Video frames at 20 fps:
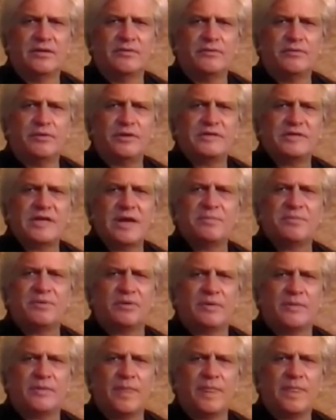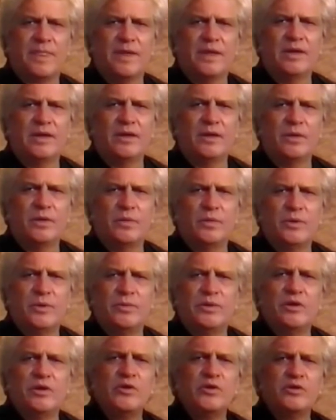For example, when
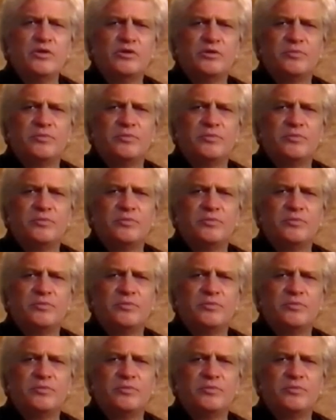we learn to